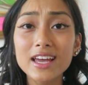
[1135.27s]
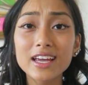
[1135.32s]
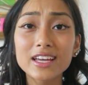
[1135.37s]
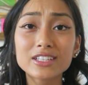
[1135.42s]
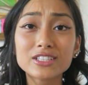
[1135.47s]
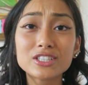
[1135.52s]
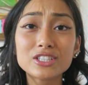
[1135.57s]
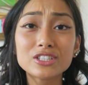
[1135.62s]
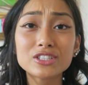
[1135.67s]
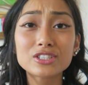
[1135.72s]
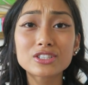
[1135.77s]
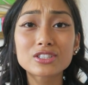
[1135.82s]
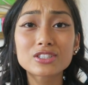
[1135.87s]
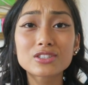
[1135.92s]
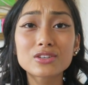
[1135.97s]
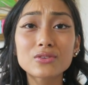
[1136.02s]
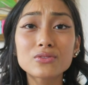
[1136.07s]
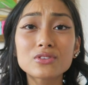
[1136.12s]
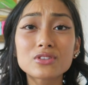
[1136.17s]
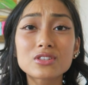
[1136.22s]
and she's just
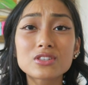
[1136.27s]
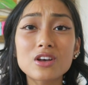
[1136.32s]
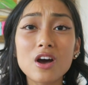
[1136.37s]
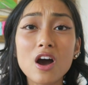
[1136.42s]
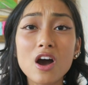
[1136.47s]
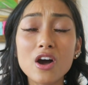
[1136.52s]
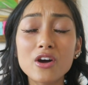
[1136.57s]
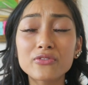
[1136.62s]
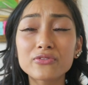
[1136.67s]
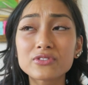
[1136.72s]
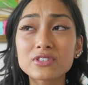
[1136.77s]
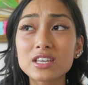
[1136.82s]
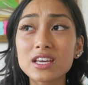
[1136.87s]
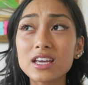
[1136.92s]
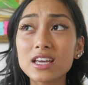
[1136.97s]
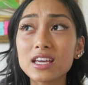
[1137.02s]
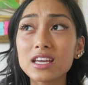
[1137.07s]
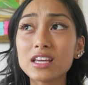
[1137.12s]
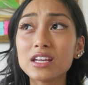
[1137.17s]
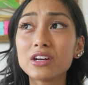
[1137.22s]
so soft
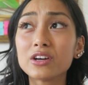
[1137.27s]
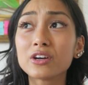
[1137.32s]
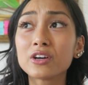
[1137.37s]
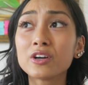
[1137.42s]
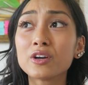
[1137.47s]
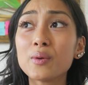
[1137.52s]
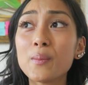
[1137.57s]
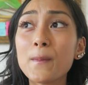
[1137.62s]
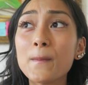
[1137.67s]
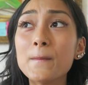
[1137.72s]
in her